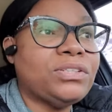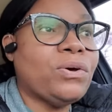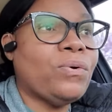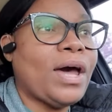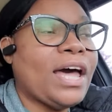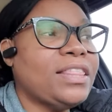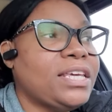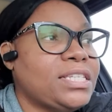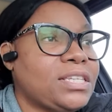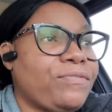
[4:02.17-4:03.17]
So I
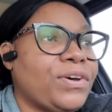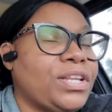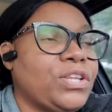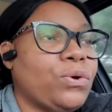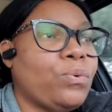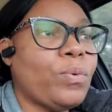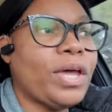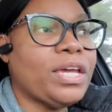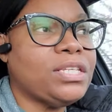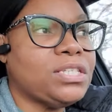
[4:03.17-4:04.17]
think it's a fun little
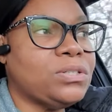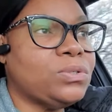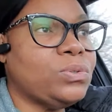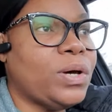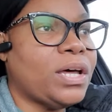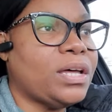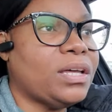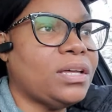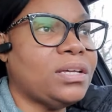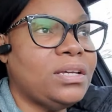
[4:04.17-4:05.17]
way to
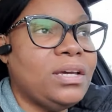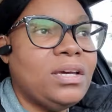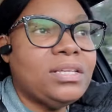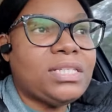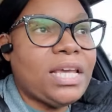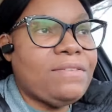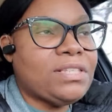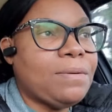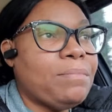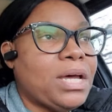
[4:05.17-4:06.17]
uh, save
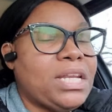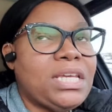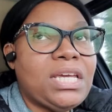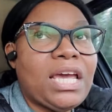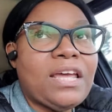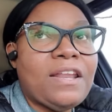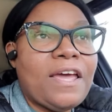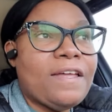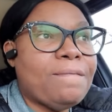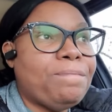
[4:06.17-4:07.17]
some money. And,
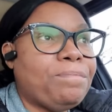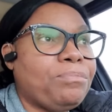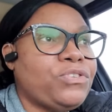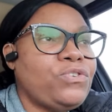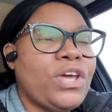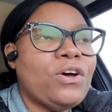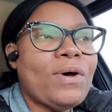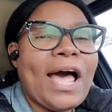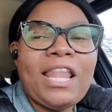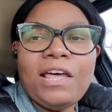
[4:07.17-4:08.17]
and, you know,
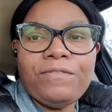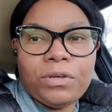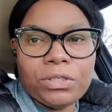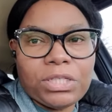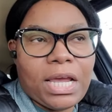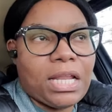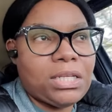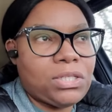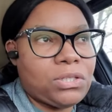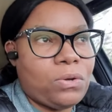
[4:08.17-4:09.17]
I love a good
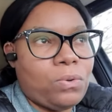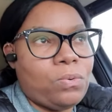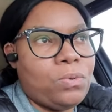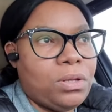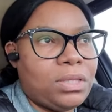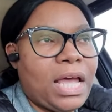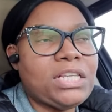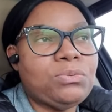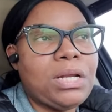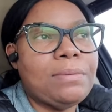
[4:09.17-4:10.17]
challenge. So
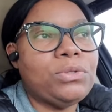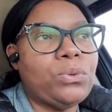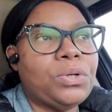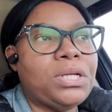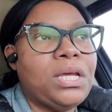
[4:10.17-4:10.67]
that's what I'm doing.